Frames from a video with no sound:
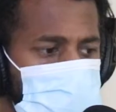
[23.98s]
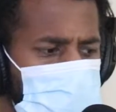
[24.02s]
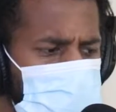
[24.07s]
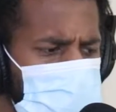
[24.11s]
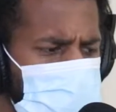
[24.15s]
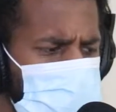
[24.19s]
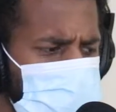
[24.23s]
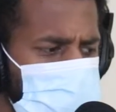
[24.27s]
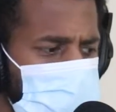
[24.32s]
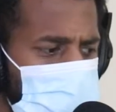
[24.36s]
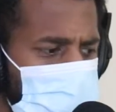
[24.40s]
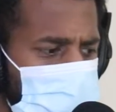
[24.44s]
I
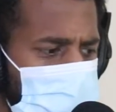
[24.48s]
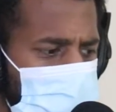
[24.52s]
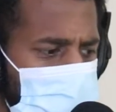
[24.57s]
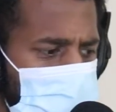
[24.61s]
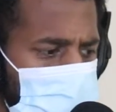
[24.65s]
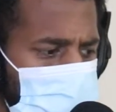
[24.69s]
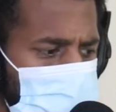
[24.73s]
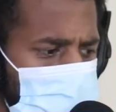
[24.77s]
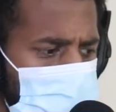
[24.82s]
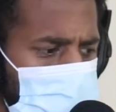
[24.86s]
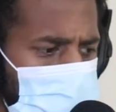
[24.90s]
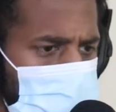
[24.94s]
guess I think I
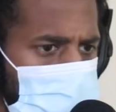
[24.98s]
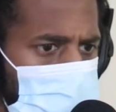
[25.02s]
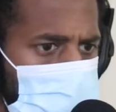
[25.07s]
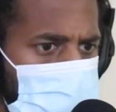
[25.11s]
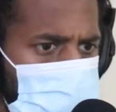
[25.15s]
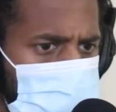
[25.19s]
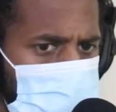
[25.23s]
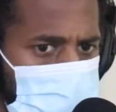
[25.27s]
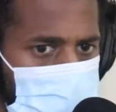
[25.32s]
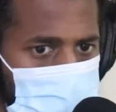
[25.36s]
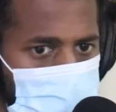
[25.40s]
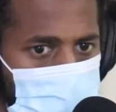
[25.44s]
meant
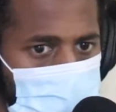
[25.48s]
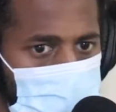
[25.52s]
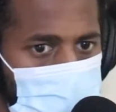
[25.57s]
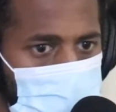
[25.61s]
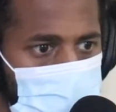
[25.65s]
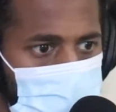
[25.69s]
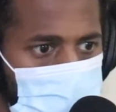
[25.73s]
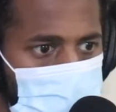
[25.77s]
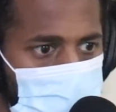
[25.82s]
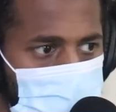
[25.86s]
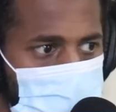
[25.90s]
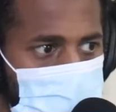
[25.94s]
before
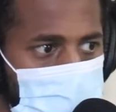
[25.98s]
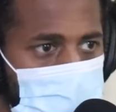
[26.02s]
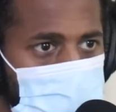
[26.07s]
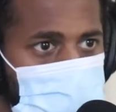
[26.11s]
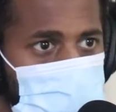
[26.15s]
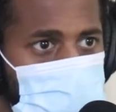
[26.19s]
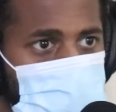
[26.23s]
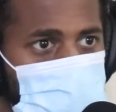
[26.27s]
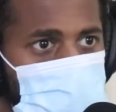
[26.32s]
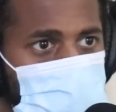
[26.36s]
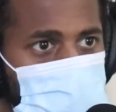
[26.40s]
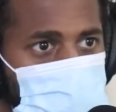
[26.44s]
the time
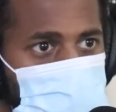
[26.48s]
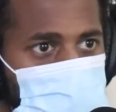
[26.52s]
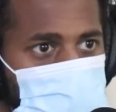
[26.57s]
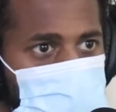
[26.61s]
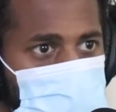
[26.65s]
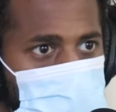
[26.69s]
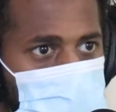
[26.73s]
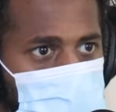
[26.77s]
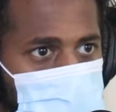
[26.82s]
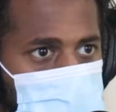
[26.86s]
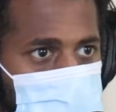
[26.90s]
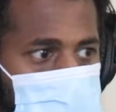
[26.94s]
of social
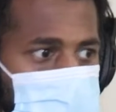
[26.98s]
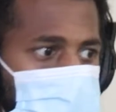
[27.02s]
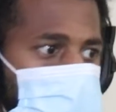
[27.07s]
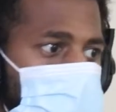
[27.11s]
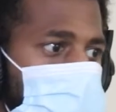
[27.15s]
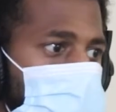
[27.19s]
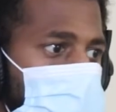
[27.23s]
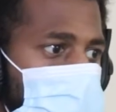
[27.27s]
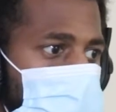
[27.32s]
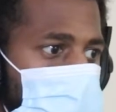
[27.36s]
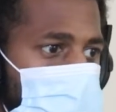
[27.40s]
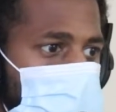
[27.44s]
media, like,
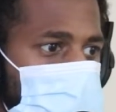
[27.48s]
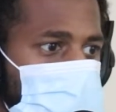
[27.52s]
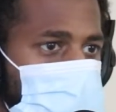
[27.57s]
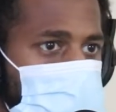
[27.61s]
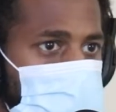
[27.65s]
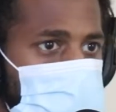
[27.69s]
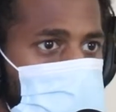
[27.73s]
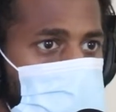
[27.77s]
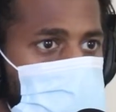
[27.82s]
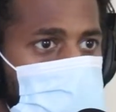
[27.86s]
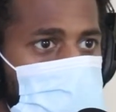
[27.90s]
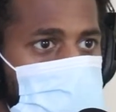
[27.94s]
because when I
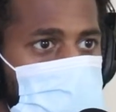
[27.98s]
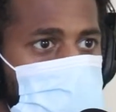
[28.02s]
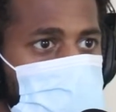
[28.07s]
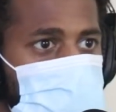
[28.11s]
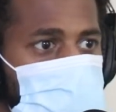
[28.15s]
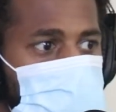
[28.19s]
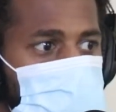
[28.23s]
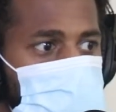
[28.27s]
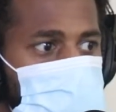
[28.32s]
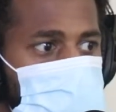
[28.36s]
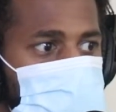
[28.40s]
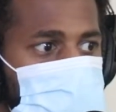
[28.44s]
think about
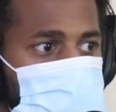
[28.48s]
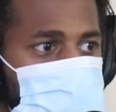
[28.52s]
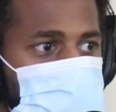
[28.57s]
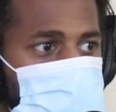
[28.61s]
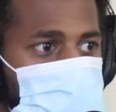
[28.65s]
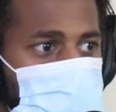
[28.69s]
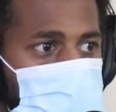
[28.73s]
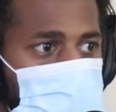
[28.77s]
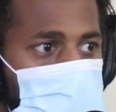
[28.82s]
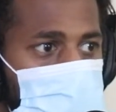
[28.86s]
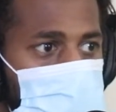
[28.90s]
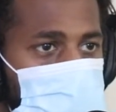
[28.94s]
influencers,
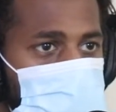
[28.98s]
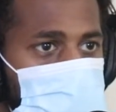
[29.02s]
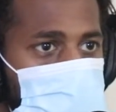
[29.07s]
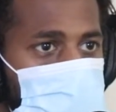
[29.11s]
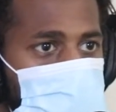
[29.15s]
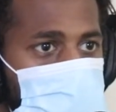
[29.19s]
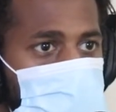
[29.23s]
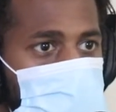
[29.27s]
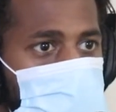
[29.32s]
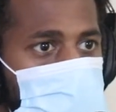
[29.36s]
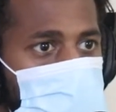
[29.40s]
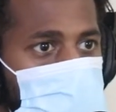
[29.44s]
I think
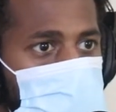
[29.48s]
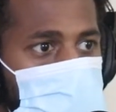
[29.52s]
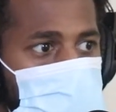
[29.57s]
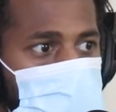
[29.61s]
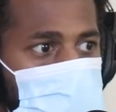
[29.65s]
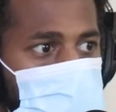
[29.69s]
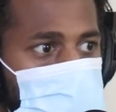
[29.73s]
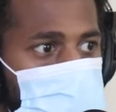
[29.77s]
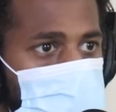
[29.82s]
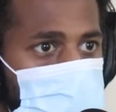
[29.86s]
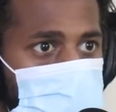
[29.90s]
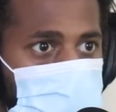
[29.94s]
about
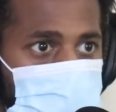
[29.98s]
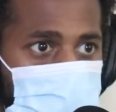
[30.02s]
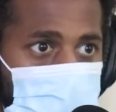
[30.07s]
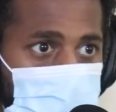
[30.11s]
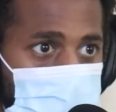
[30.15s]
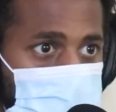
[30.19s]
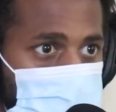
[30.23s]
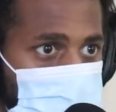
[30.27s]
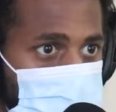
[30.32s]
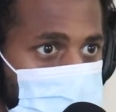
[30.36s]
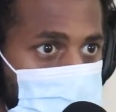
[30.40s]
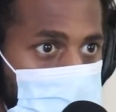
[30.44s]

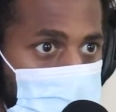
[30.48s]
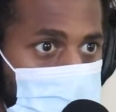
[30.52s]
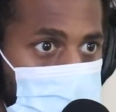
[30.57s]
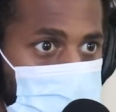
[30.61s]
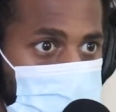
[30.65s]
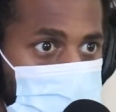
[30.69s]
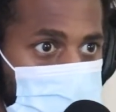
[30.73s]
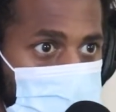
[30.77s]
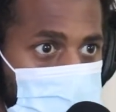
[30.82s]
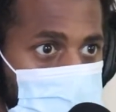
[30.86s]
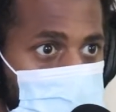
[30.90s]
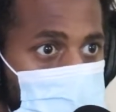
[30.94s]
LeBron
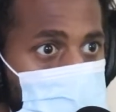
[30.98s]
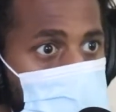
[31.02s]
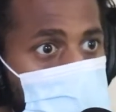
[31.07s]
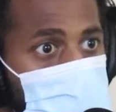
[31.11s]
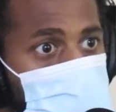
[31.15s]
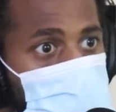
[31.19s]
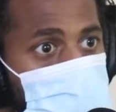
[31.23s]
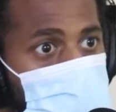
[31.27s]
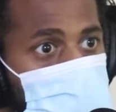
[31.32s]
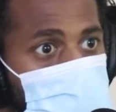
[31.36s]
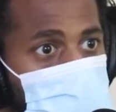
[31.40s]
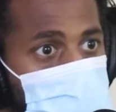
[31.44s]
James and
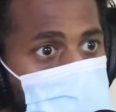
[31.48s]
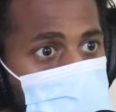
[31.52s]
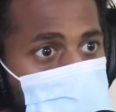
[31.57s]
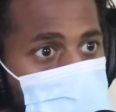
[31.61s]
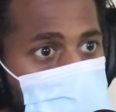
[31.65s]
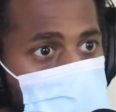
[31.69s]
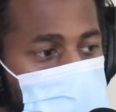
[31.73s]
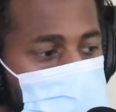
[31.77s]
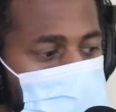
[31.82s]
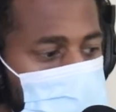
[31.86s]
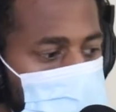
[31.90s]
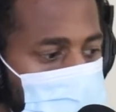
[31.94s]
Kobe,
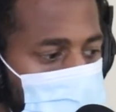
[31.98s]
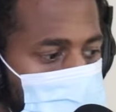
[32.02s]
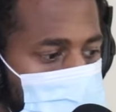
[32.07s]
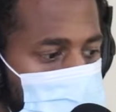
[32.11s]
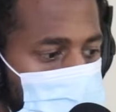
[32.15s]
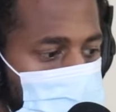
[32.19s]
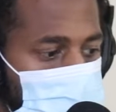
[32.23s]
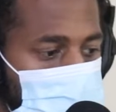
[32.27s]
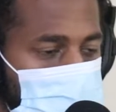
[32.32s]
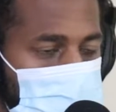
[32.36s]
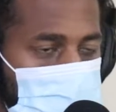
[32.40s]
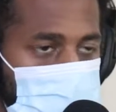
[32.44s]

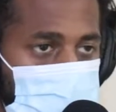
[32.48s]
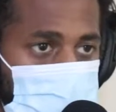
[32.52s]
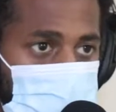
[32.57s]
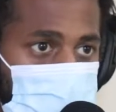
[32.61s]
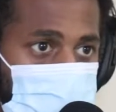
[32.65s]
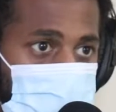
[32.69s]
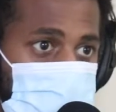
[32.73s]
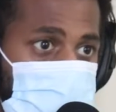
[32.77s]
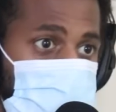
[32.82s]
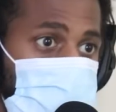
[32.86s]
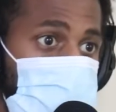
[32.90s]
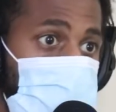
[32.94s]

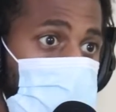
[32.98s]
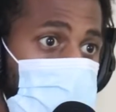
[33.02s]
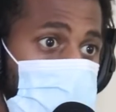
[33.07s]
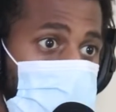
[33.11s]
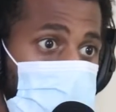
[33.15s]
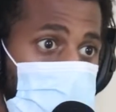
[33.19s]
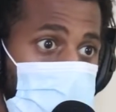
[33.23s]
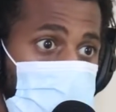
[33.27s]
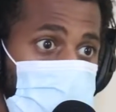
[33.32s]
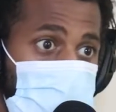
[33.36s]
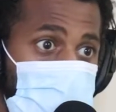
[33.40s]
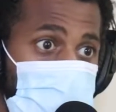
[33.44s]
when Sprite
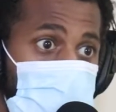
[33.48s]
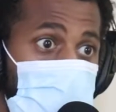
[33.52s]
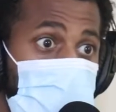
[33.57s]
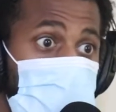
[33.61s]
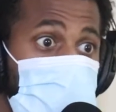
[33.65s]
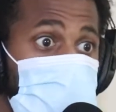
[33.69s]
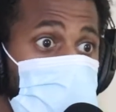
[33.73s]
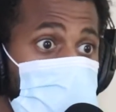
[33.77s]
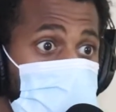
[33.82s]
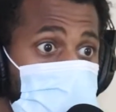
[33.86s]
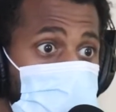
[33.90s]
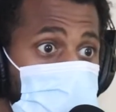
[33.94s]
came
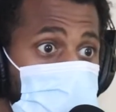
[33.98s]
around.